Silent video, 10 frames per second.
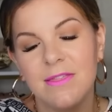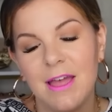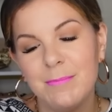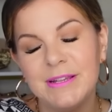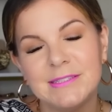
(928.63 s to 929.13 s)

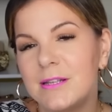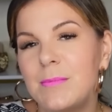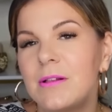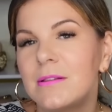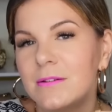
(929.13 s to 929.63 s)
that makes them
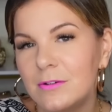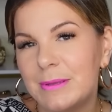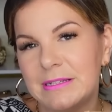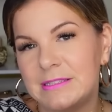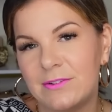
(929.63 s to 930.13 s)
a little
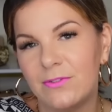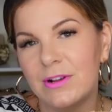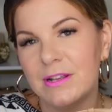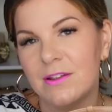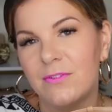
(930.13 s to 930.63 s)
bit
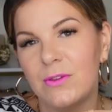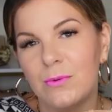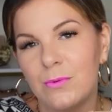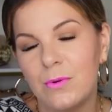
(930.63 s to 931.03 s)
different. If you